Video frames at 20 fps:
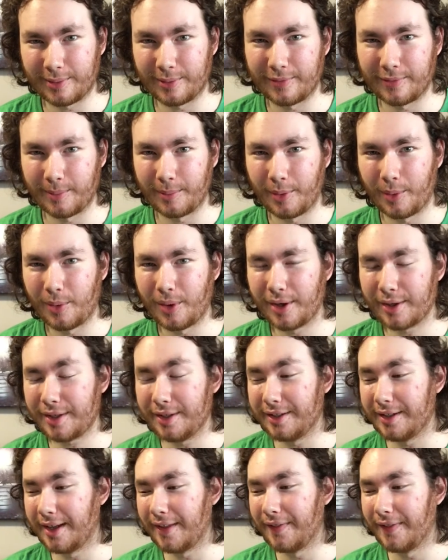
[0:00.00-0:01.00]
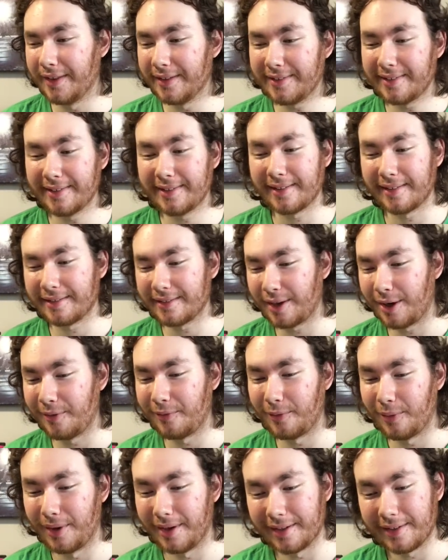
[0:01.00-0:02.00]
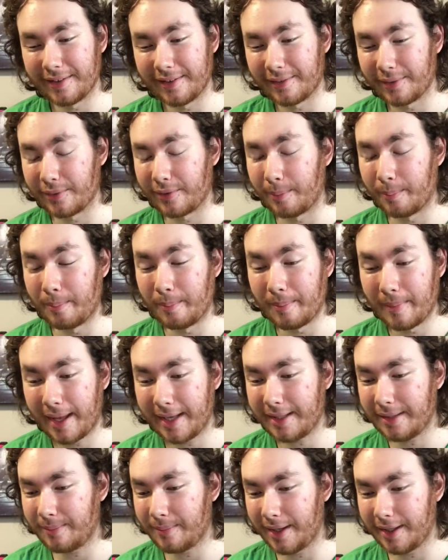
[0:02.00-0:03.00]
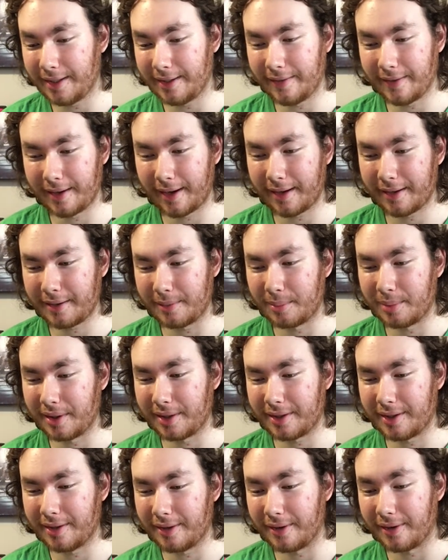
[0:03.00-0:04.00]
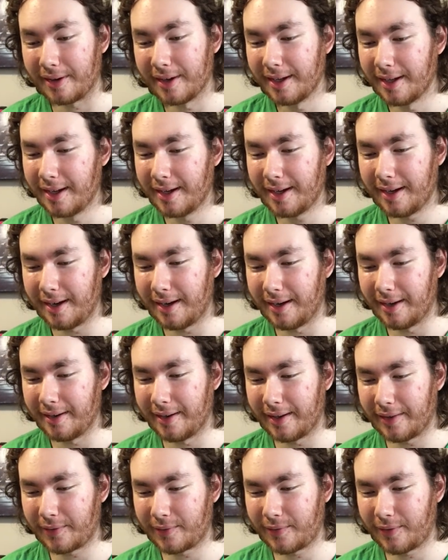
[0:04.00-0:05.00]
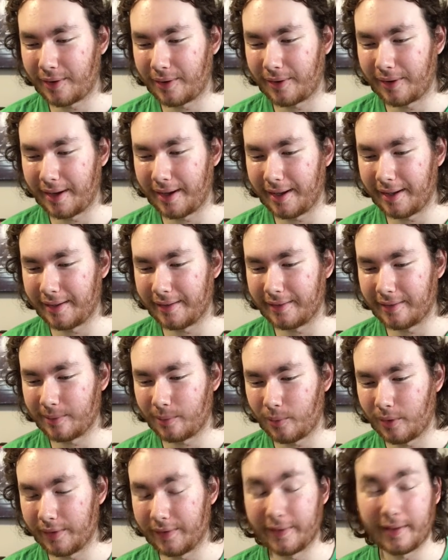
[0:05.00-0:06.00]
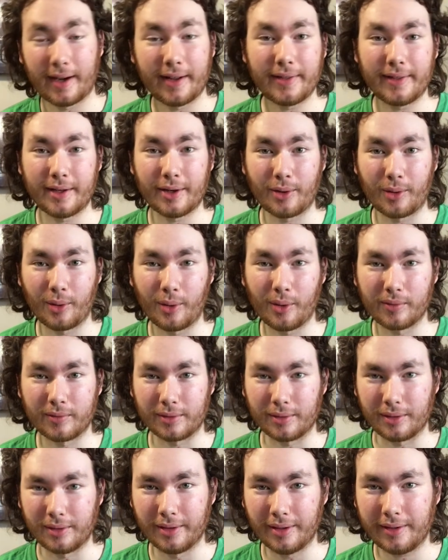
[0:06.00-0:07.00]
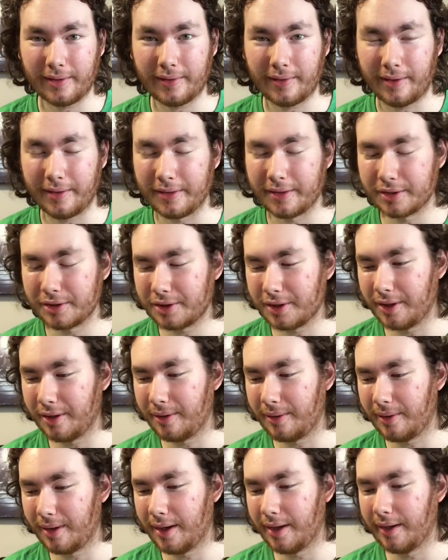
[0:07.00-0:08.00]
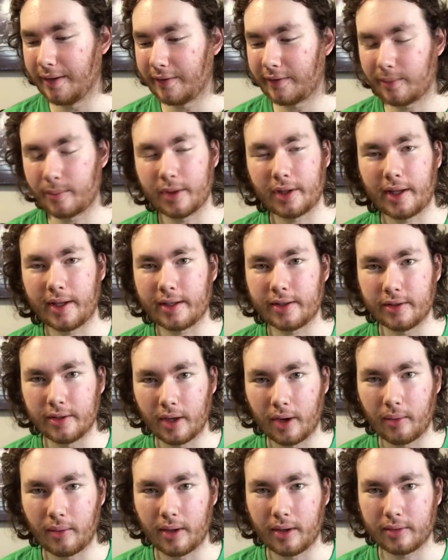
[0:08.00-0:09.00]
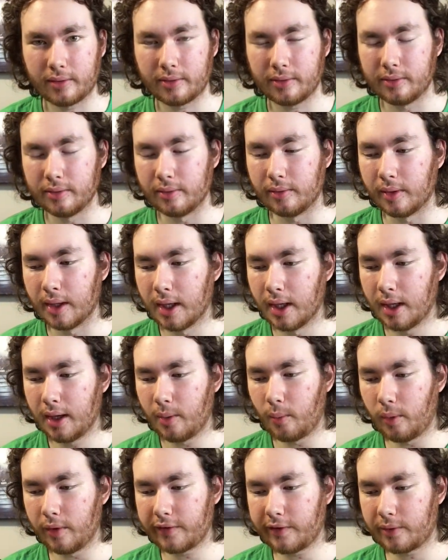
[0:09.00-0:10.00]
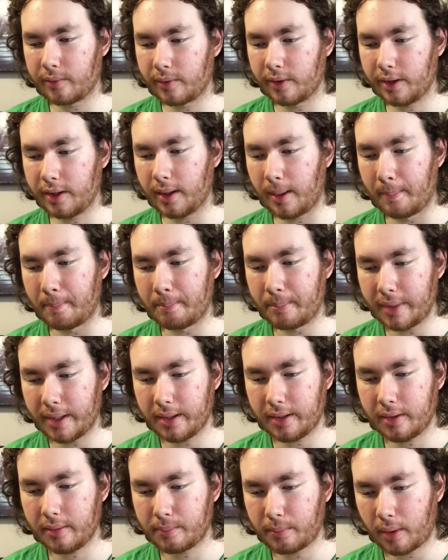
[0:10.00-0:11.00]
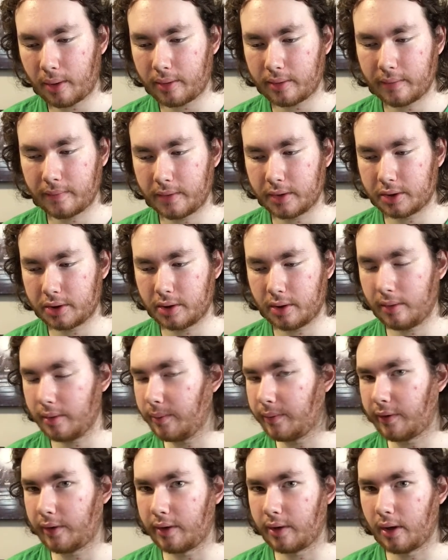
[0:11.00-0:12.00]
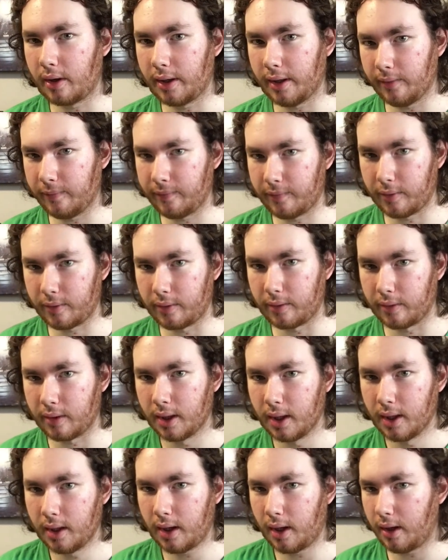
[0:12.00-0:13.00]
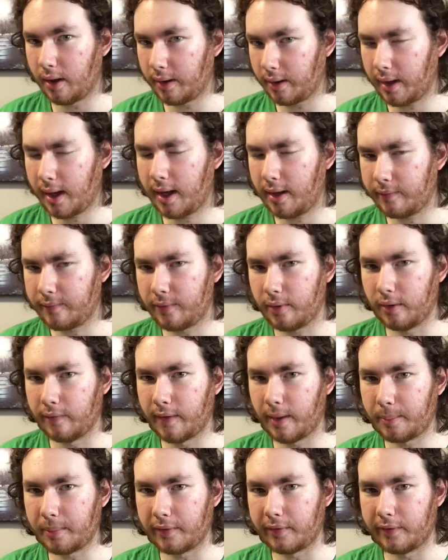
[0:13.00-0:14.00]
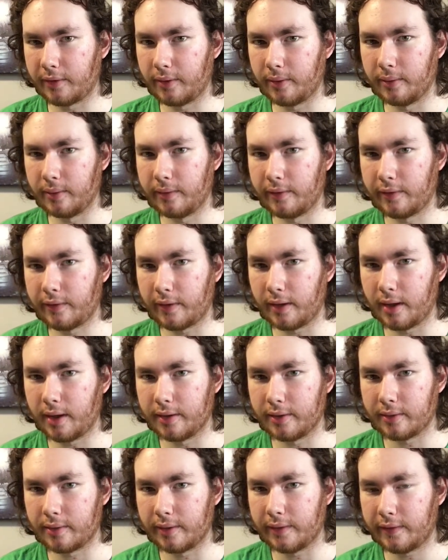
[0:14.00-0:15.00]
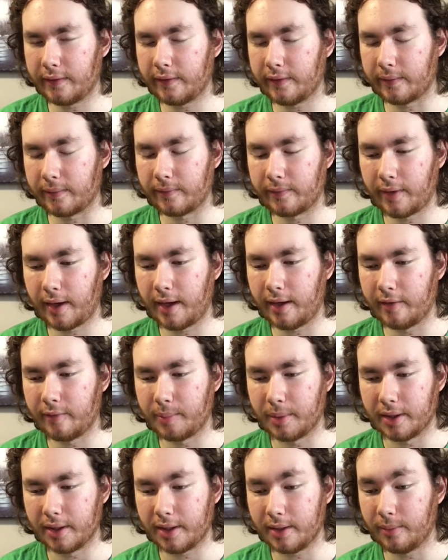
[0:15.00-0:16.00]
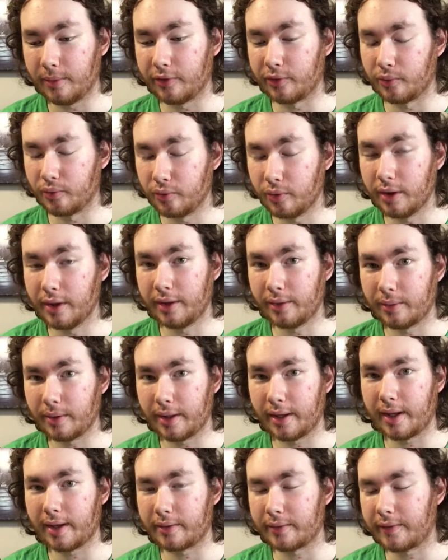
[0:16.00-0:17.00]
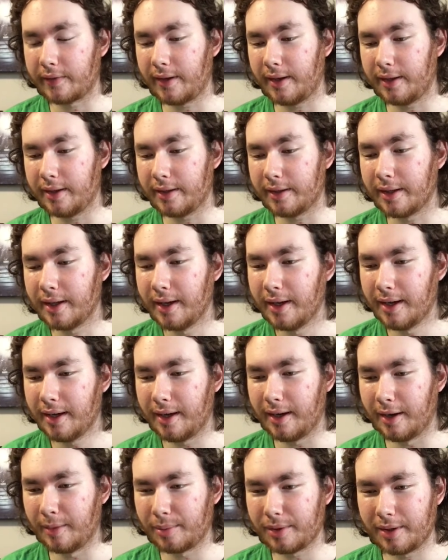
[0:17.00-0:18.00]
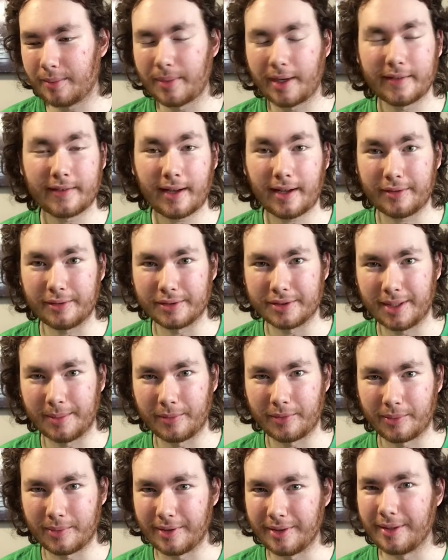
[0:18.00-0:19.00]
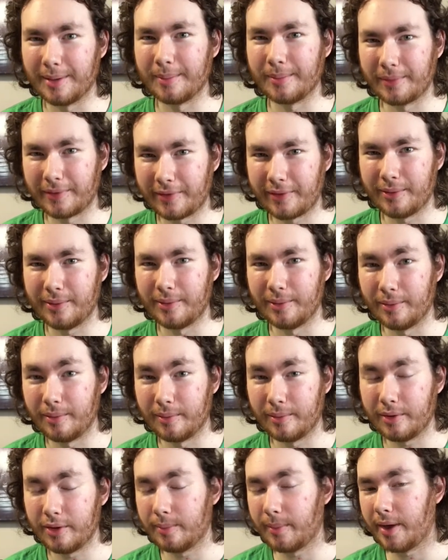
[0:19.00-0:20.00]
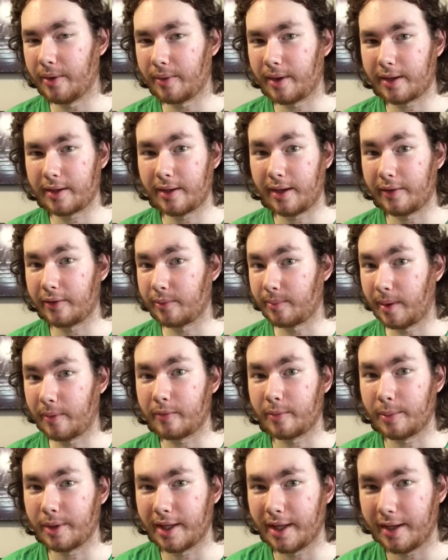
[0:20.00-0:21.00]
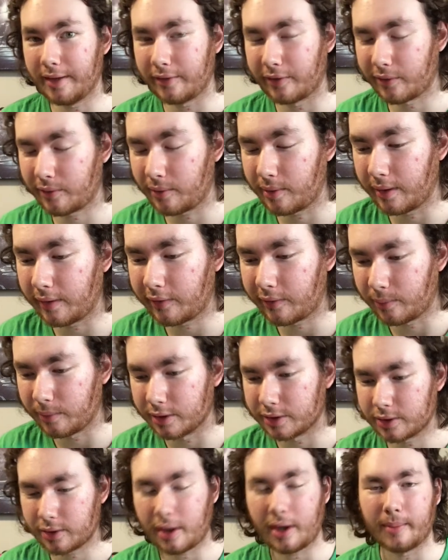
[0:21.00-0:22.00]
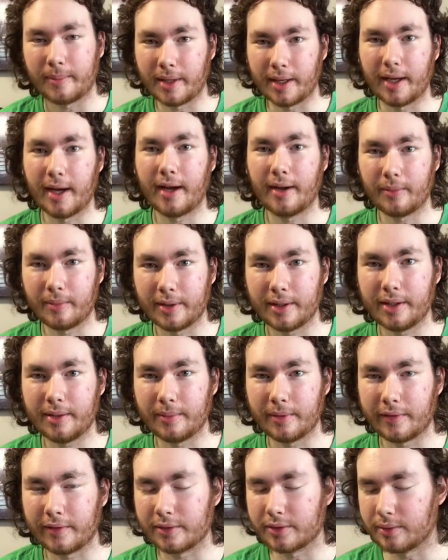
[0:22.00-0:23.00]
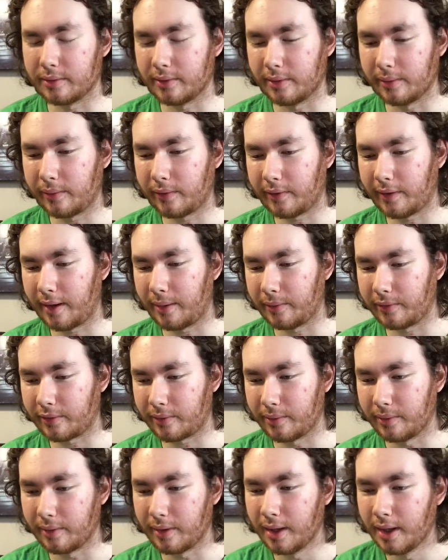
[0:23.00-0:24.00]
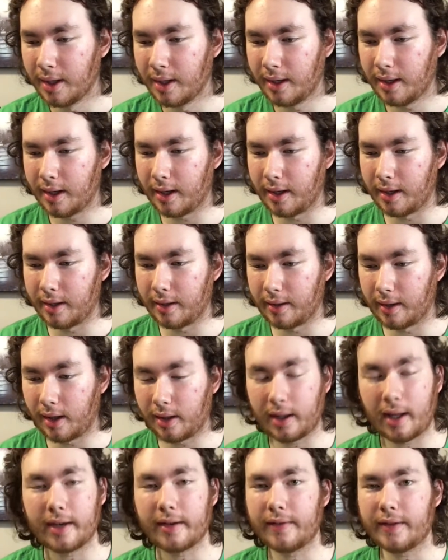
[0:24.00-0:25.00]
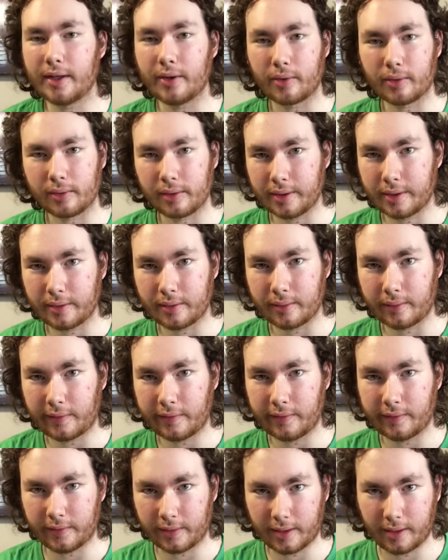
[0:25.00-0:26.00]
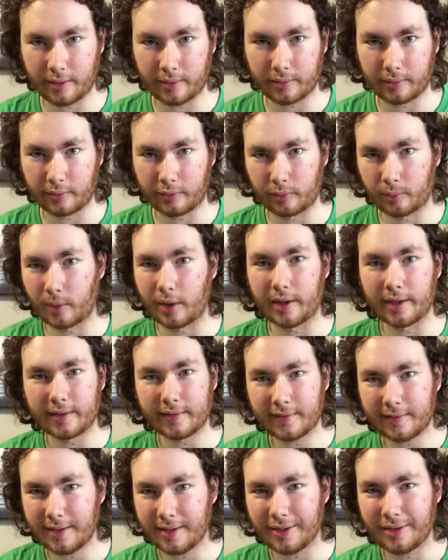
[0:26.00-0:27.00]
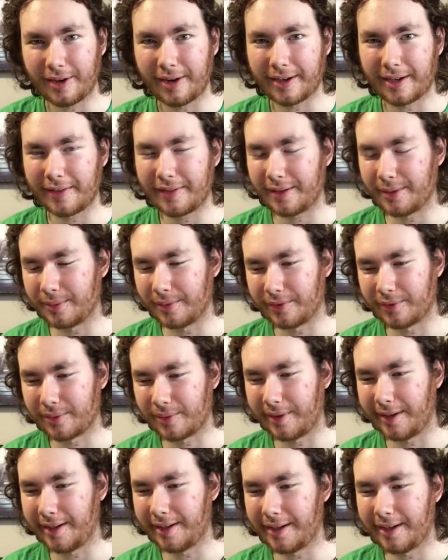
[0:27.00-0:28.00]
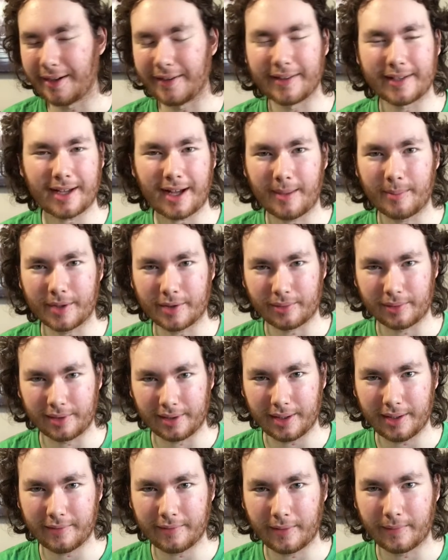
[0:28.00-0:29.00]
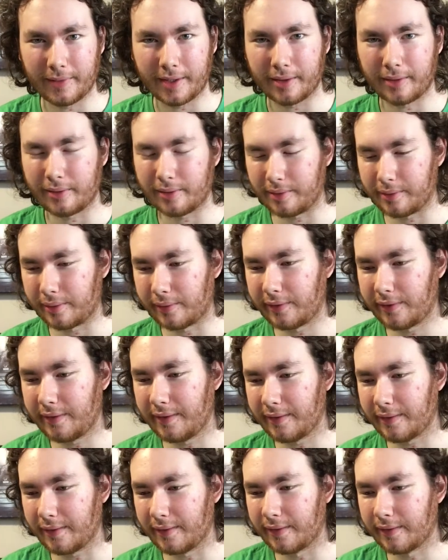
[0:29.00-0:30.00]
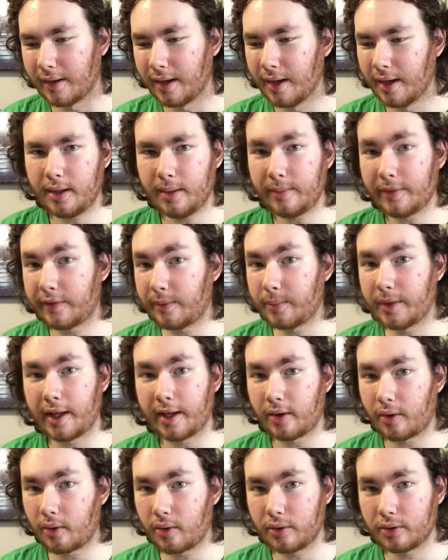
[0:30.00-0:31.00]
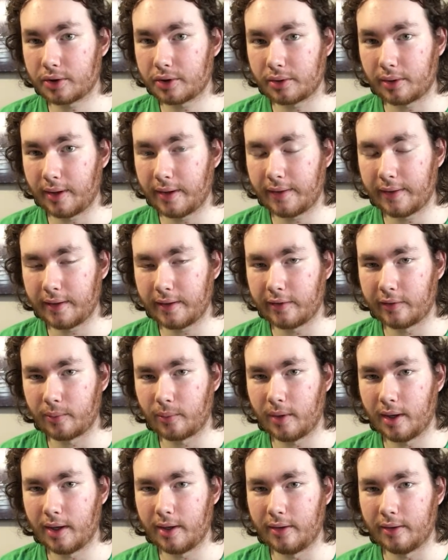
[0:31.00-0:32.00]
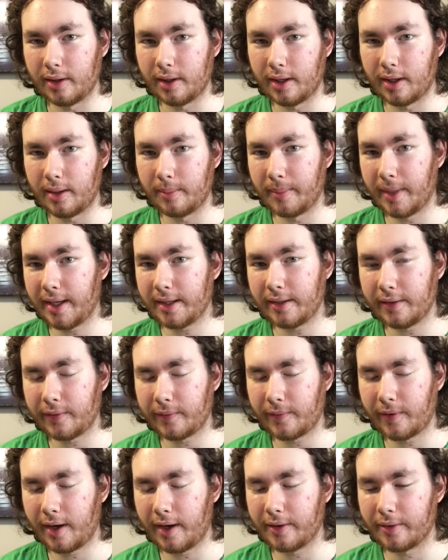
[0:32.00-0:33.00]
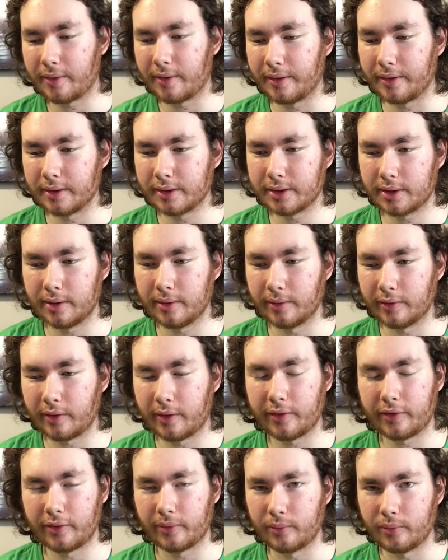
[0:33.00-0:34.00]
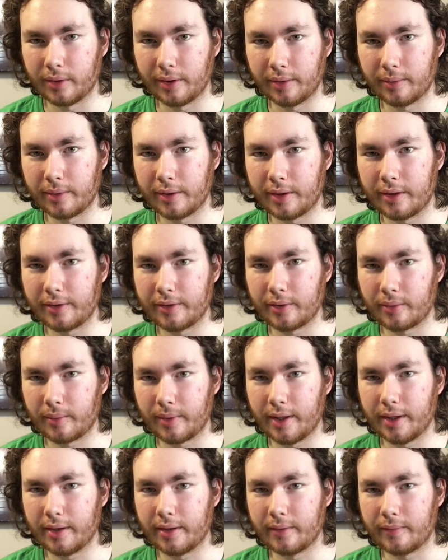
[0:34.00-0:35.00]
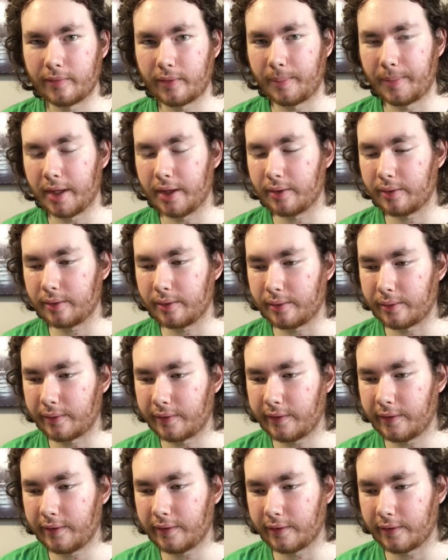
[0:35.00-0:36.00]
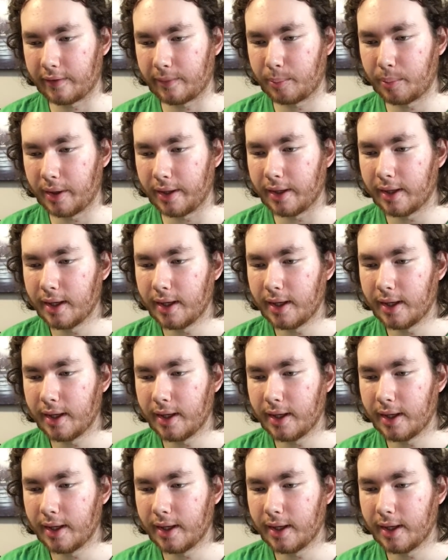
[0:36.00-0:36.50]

from The Walking Dead, this is a tough one because there's many, many that I could pick here. As far as ones that I think are overlooked on the show. Someone like Noah, who wasn't really a big part of the show. He was only on it for a handful of episodes during season 5, but he was really, really entertaining, played by Tyler James Williams, who you might recognize from Everybody Hates Chris, which caught my eye when he was introduced, so that was cool. A lot of the earlier season characters as well, like T-Dog, I think was great, the comic relief of the earlier seasons. Even someone like Herschel, I think as well, Maggie's father on the show, is also really, really underrated from the earlier seasons, but